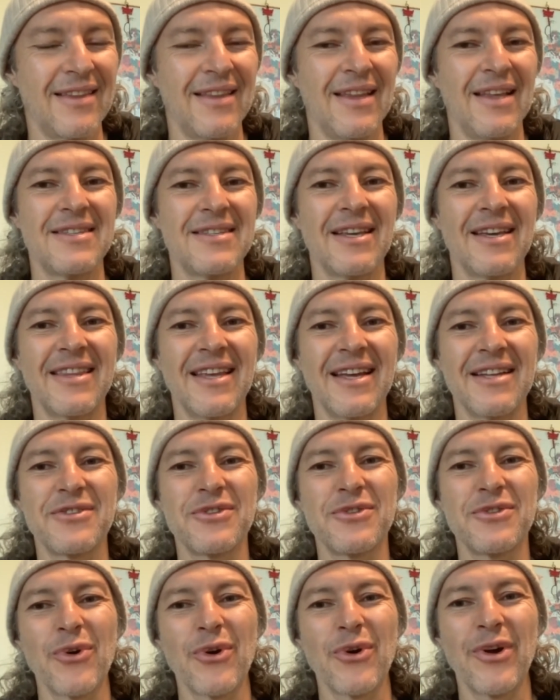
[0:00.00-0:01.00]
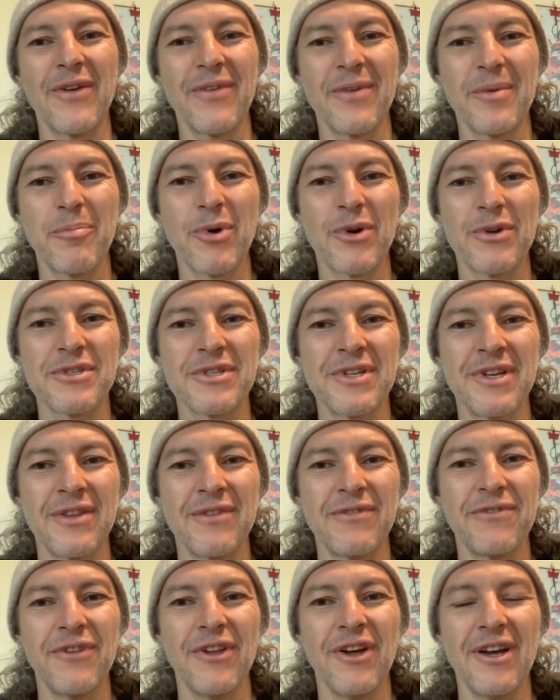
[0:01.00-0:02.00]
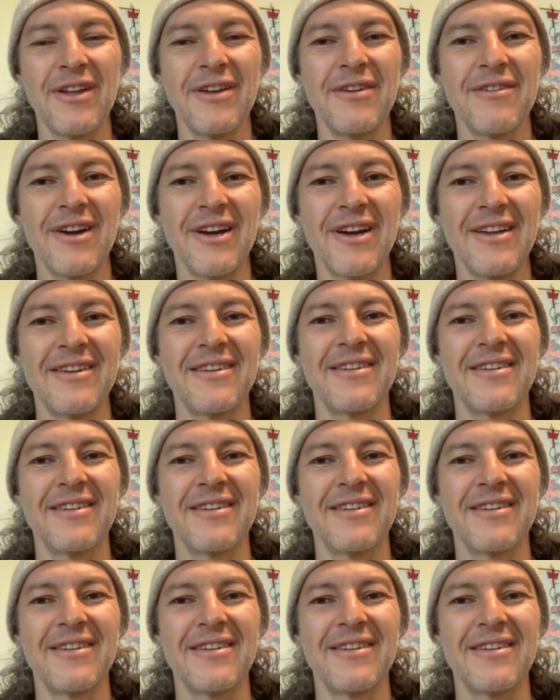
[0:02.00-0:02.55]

It's like that story of a person in the flood, right?